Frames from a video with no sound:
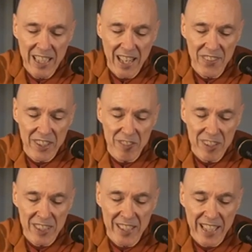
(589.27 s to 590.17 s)
and the
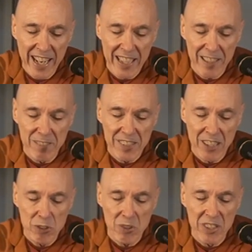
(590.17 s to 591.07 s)
arisen taint of
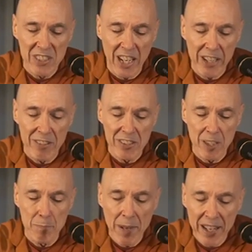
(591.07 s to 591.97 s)
sensual desire is
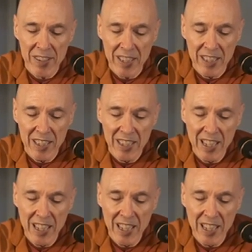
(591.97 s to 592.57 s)
abandoned.